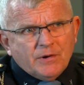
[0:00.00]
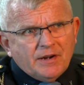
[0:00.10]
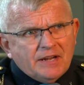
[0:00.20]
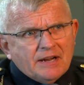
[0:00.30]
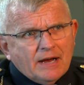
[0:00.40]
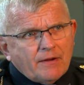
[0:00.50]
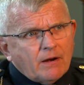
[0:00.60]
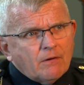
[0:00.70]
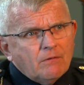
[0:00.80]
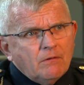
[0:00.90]
and that rocked
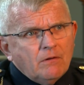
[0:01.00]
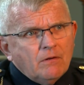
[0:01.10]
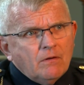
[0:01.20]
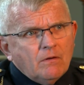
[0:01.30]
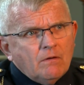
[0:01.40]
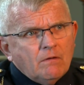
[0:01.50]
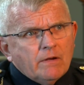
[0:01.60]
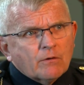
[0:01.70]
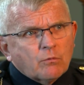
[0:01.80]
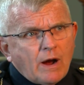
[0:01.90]
a community down
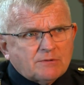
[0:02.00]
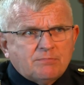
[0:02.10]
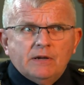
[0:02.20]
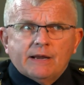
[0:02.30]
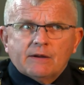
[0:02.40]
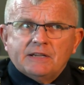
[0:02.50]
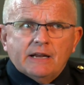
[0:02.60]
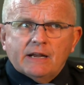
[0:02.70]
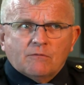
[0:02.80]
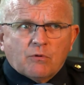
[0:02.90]
there. It
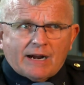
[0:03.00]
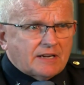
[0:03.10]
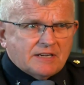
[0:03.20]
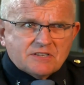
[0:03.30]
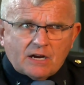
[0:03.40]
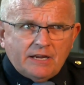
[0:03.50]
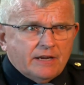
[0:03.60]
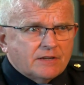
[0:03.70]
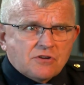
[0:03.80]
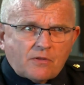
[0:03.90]

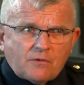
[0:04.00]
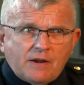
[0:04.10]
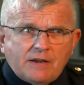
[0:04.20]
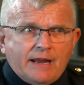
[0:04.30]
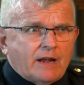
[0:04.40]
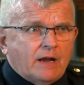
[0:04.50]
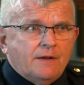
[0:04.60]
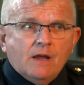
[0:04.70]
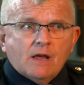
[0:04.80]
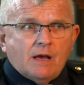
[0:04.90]
rocked Kentucky
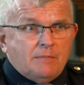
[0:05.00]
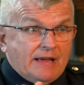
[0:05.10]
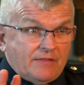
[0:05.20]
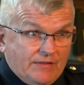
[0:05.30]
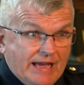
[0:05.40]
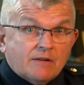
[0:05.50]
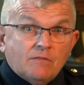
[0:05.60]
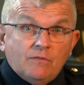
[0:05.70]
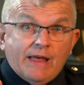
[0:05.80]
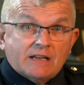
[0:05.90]
and Southern Indiana.
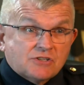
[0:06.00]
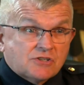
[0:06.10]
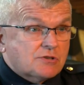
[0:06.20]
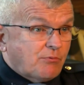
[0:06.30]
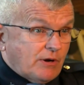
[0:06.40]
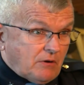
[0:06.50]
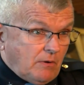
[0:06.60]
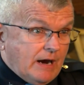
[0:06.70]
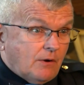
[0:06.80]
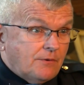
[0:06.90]
I mean
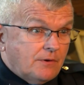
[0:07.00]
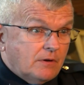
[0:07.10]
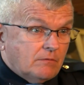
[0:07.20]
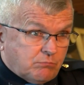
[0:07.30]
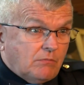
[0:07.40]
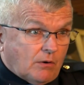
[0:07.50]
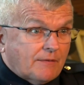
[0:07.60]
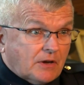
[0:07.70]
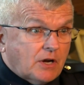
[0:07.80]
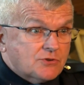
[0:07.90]
that spread
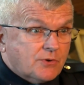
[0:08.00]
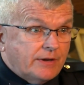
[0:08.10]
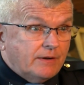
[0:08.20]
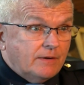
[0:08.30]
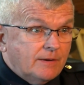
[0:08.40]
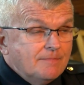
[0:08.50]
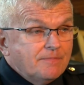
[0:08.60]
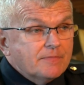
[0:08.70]
around the